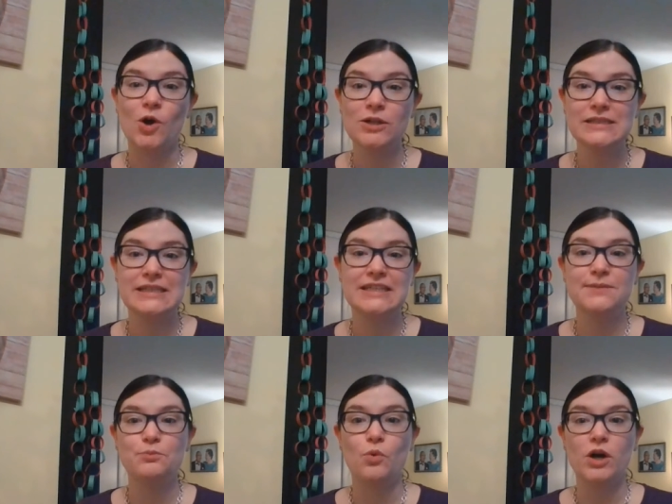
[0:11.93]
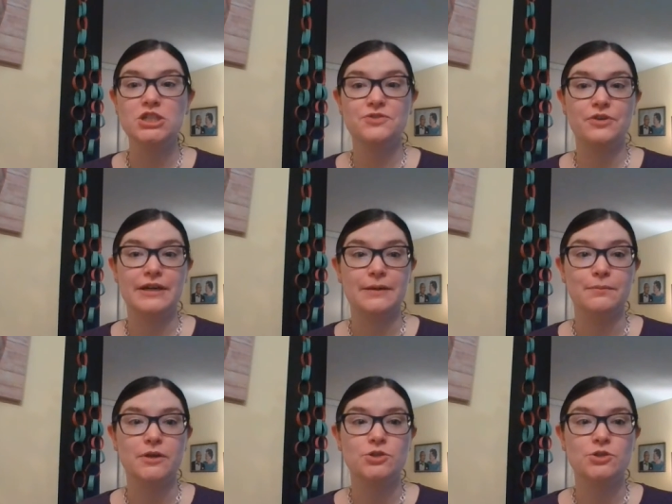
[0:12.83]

all to keep watch for him